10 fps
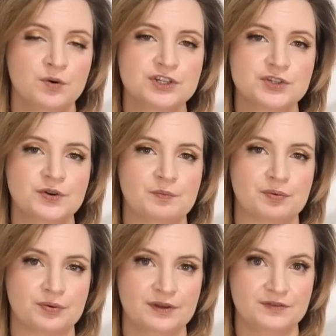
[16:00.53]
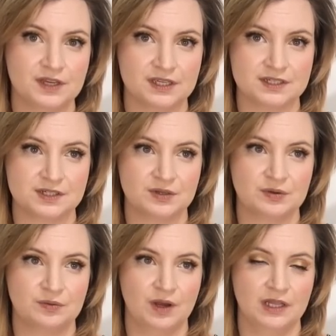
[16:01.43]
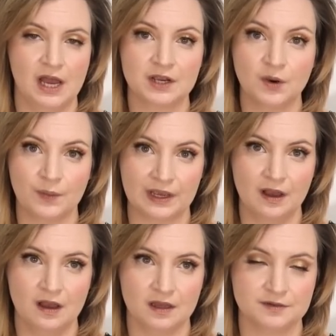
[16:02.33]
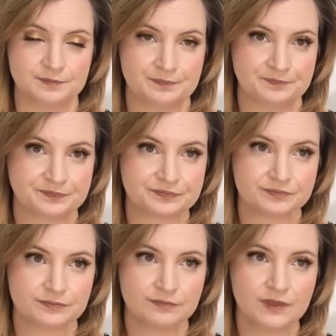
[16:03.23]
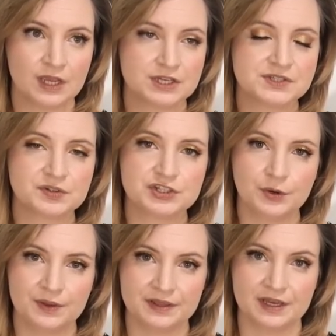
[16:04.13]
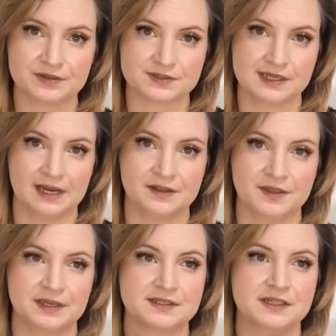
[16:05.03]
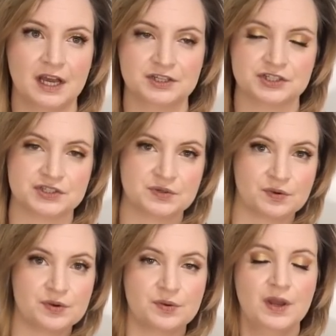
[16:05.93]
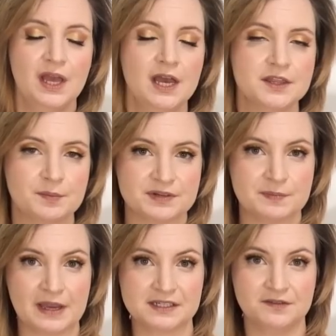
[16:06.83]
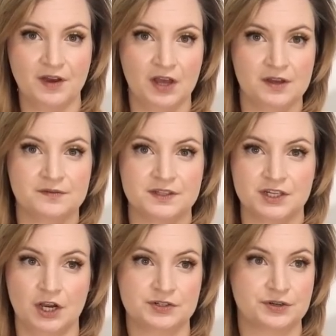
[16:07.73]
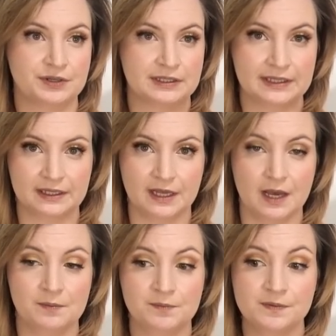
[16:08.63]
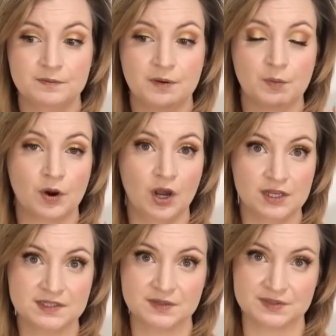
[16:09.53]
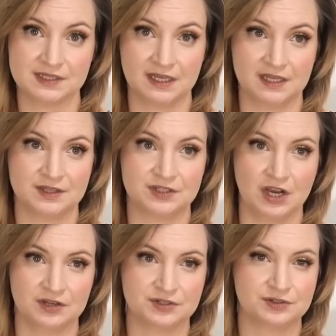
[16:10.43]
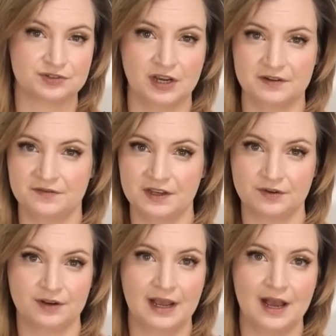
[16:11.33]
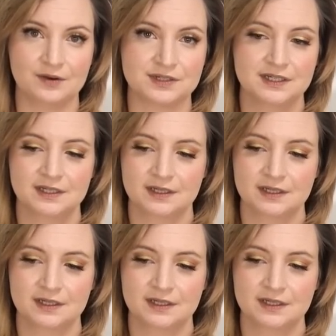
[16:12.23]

we're sort of privy to a lot going on because they're showing the other side of things, not just through the perspective of the doctor and Leela, but we're also seeing the doctor try to figure it out,